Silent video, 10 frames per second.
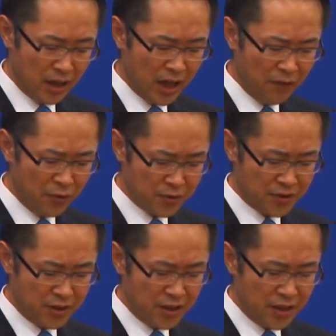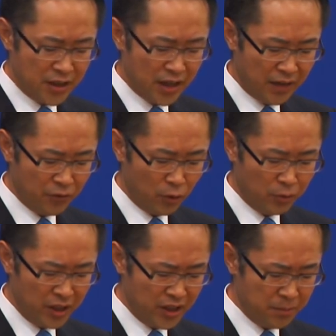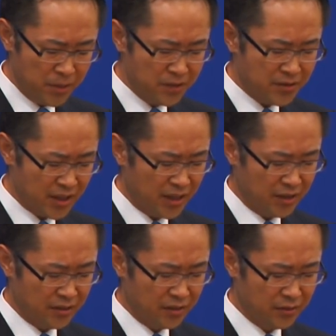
Efforts have already been started.